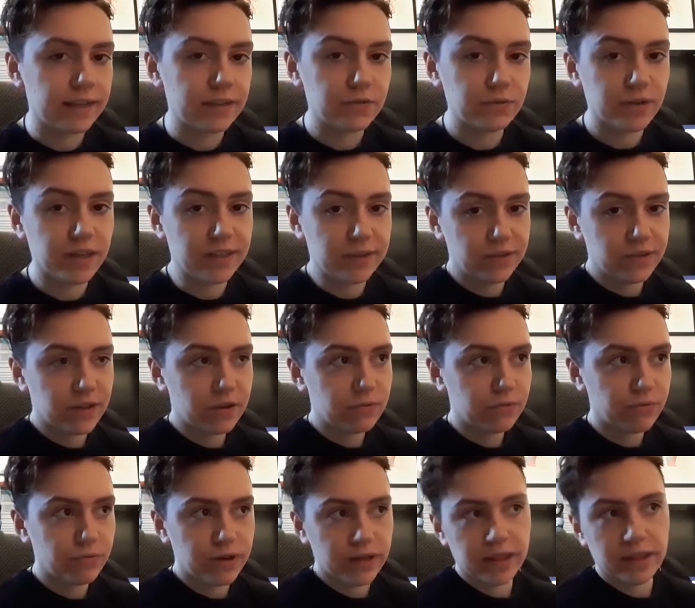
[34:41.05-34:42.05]
It's it's a
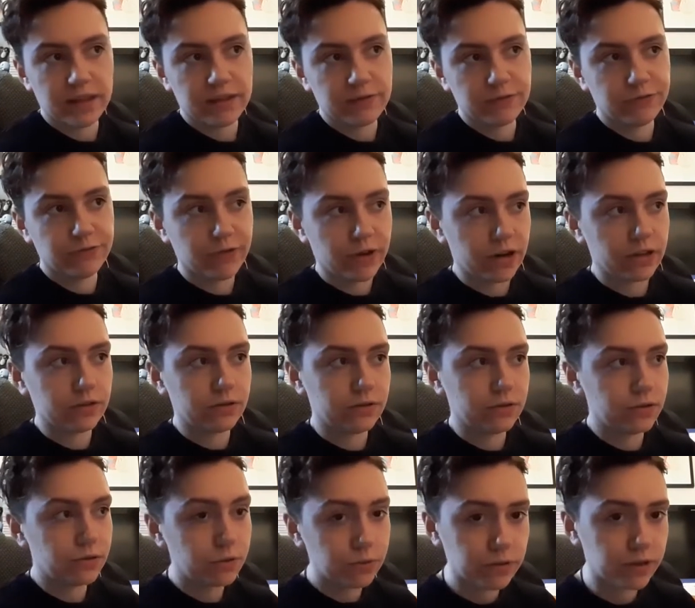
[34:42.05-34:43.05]
really
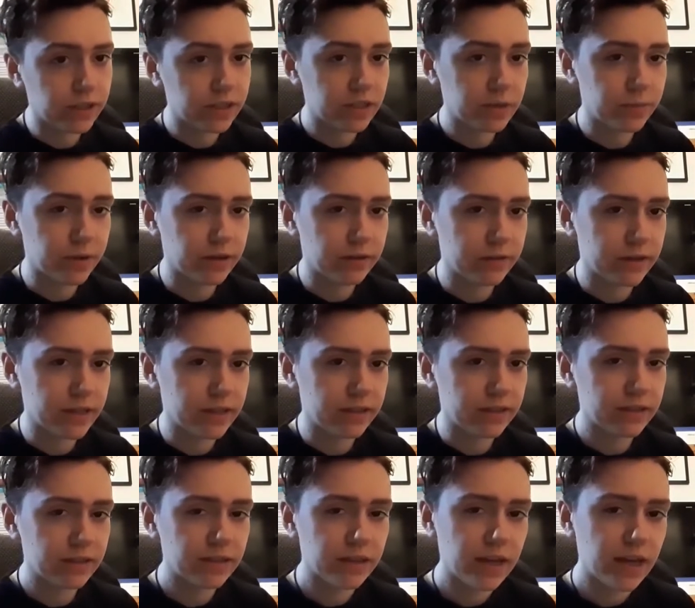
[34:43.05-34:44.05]
fun, cool
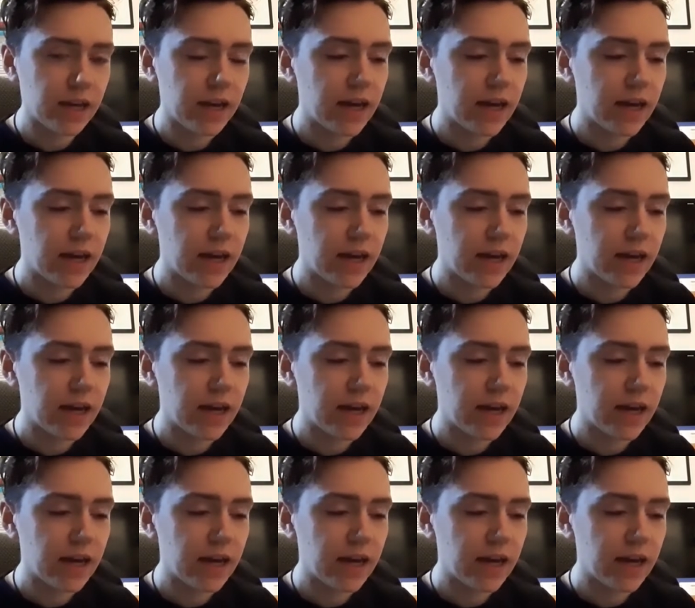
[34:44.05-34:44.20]
experience,